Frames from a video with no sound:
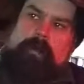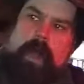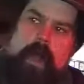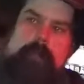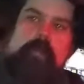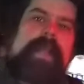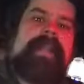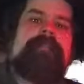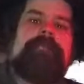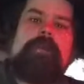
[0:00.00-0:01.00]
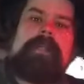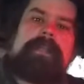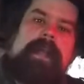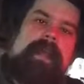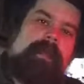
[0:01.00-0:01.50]
hope waiting for a
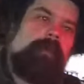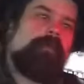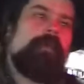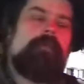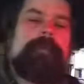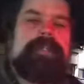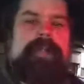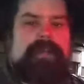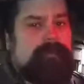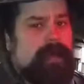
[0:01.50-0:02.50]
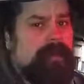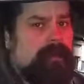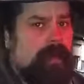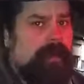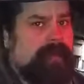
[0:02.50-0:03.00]
day when we will be judged by the
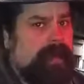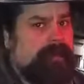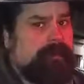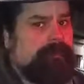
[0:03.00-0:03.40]
content